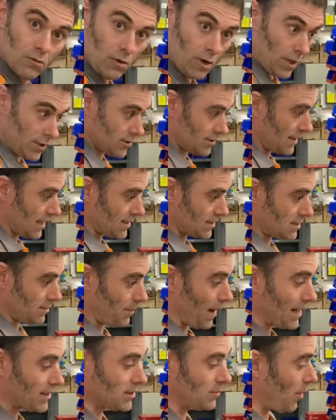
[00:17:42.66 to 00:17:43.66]
Right, so that's the
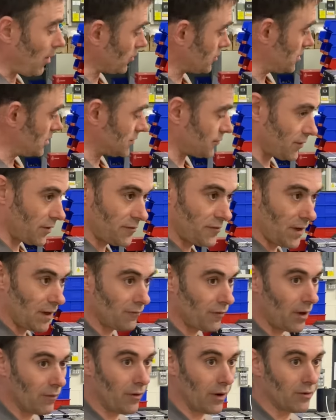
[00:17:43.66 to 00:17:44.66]
battery boxes for the Fiat
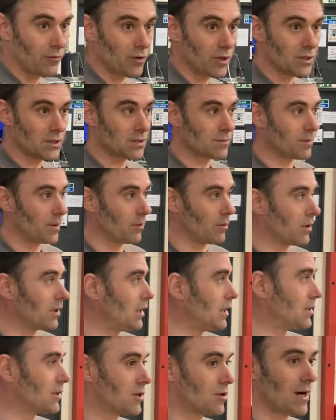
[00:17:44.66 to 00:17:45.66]
500s, but we
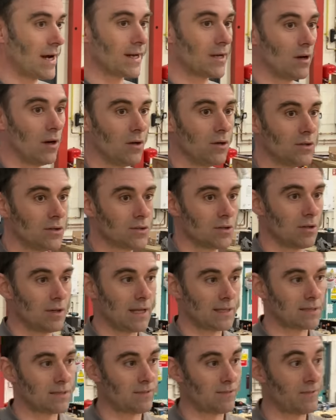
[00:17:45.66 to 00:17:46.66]
need to crack on. So
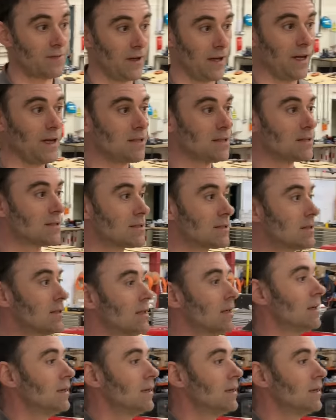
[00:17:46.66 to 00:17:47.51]
that's the Fiat's.